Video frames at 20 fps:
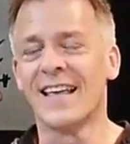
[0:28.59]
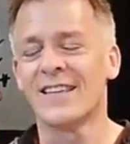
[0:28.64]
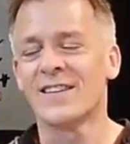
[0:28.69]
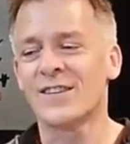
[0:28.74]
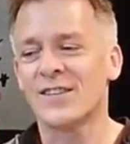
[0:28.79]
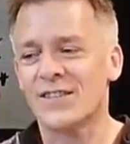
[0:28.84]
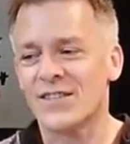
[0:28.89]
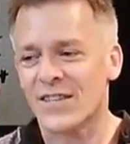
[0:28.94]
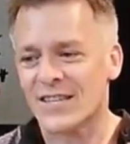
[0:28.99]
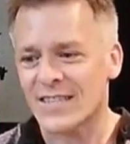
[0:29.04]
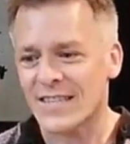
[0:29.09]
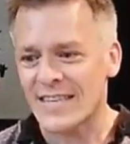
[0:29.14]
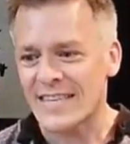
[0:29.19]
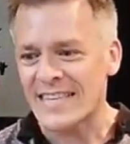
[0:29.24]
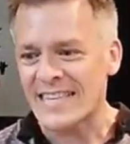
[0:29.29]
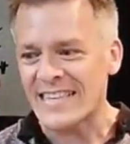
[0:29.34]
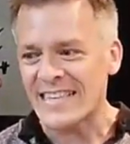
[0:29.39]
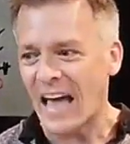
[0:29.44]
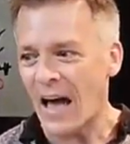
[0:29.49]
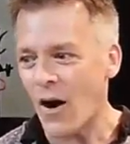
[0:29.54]
Just the
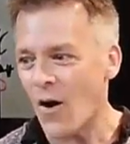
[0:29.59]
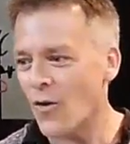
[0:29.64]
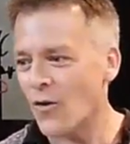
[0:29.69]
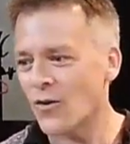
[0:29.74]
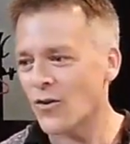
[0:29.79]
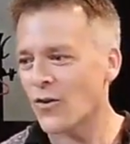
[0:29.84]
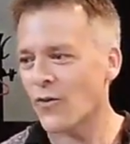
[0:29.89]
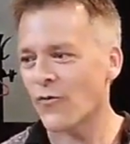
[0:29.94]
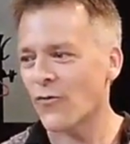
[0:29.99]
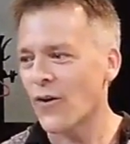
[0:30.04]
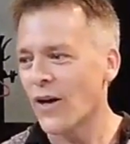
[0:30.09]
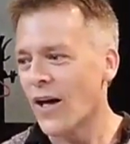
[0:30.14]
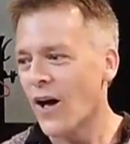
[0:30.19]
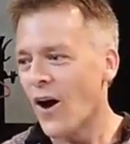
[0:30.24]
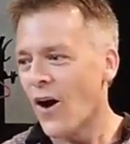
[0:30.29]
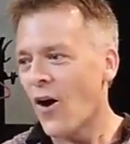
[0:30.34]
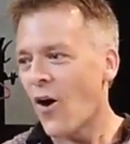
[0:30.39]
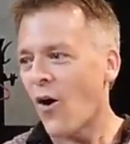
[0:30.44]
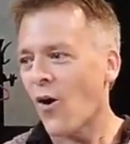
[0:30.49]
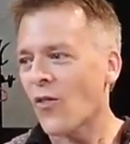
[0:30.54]
sound of
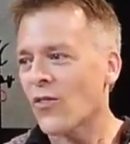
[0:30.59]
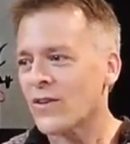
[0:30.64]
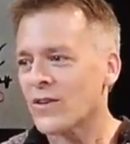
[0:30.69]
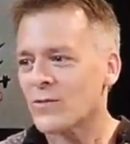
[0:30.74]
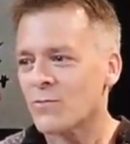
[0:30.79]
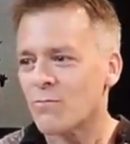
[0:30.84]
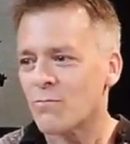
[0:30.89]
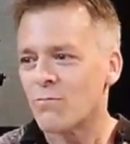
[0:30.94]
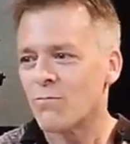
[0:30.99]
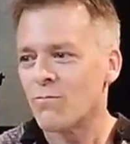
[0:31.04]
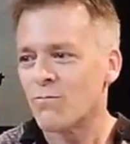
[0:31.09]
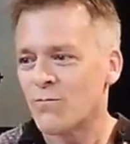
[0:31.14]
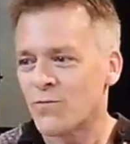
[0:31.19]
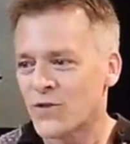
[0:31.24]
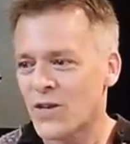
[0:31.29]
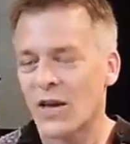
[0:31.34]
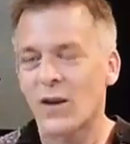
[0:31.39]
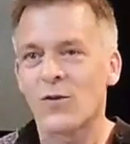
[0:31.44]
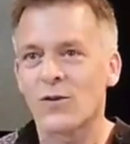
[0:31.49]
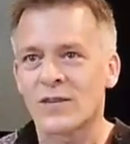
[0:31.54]
all these
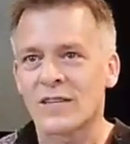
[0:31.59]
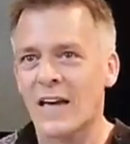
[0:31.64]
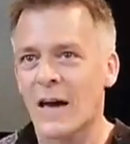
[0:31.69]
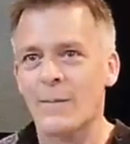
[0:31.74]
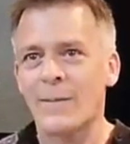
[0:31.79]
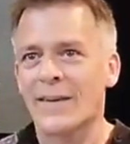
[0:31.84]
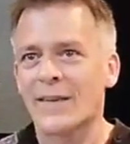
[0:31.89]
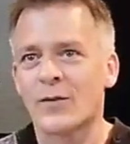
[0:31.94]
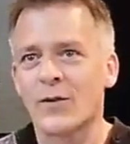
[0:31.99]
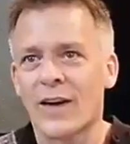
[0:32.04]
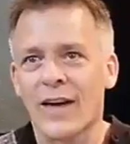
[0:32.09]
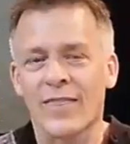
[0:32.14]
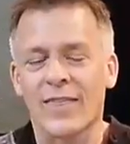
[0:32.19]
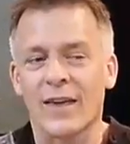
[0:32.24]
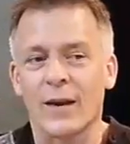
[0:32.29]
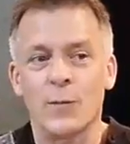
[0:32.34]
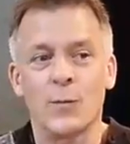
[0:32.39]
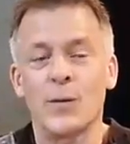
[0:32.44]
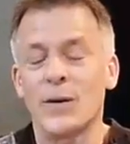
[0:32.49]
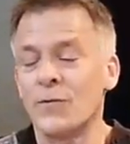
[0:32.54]
cellos coming
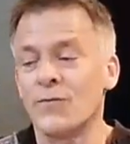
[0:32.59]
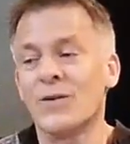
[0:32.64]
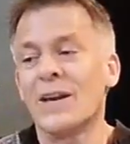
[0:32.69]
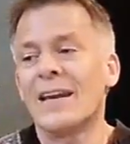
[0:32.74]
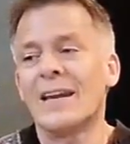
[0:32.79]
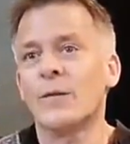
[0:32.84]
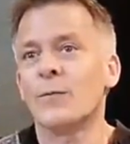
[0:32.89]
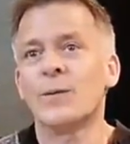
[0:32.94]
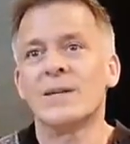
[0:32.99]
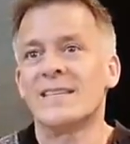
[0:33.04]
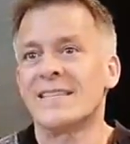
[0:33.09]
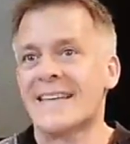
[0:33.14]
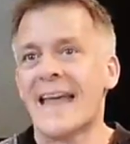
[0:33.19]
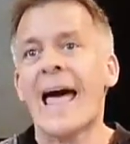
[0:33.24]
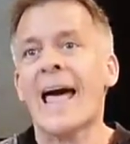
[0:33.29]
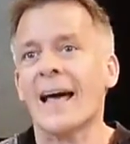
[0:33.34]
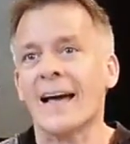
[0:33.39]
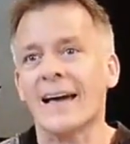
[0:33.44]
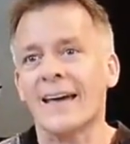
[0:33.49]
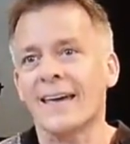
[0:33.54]
together, and we
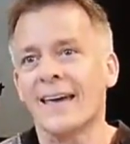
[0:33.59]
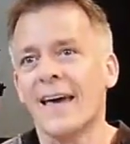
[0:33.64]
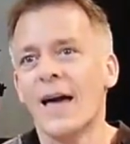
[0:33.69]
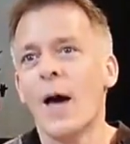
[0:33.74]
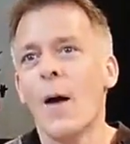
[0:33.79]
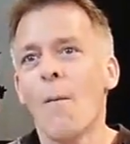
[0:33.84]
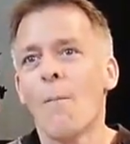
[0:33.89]
stank.